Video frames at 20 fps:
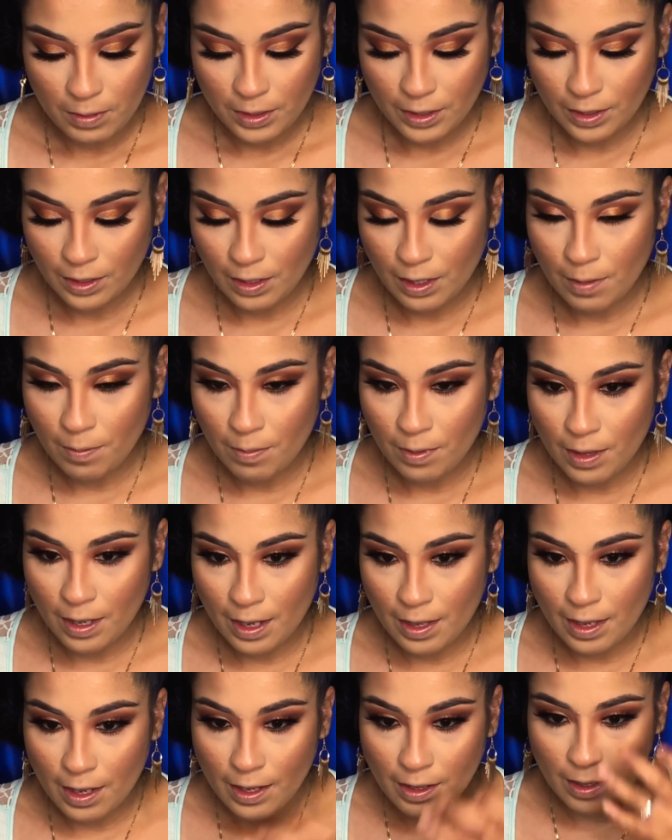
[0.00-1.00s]
Still gonna
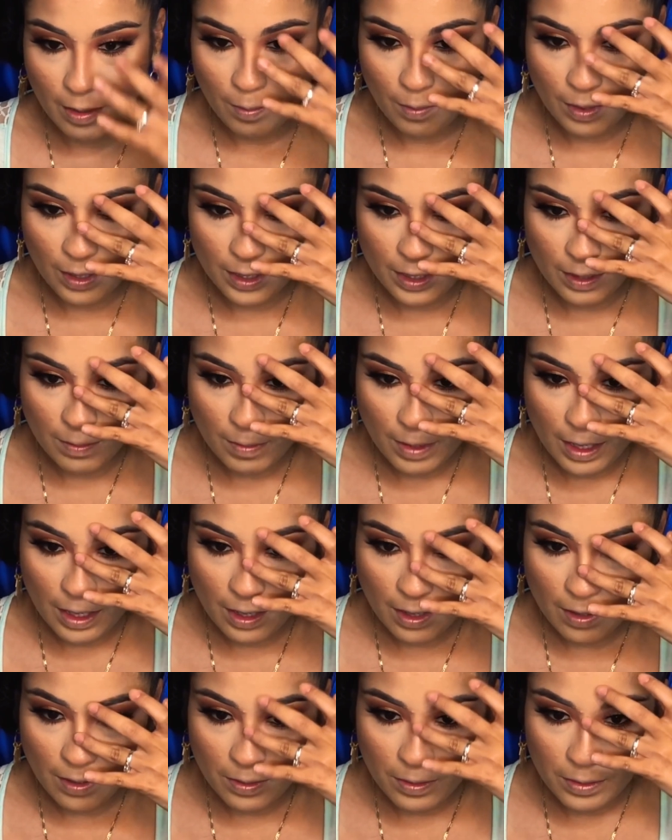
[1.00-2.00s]
apply that on the bridge of my
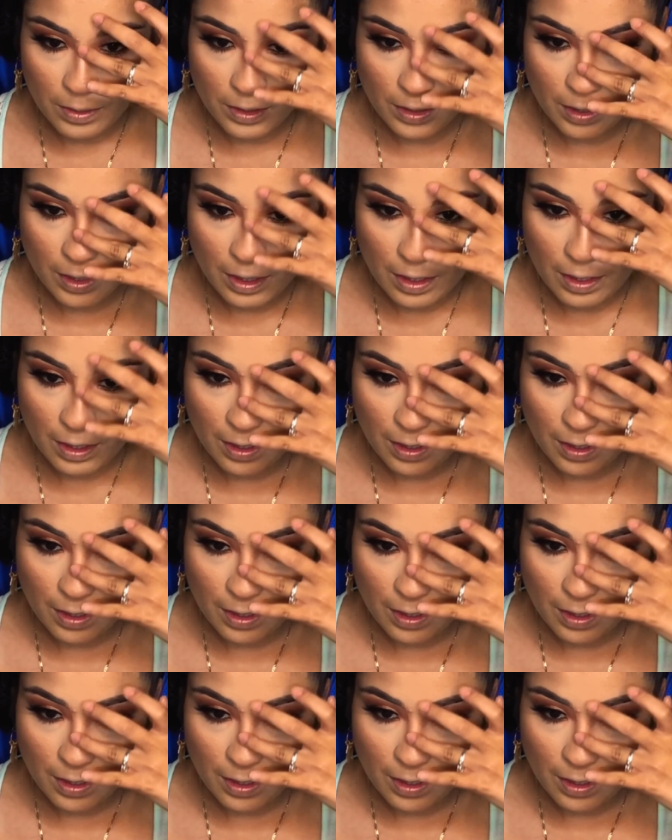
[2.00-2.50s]
nose.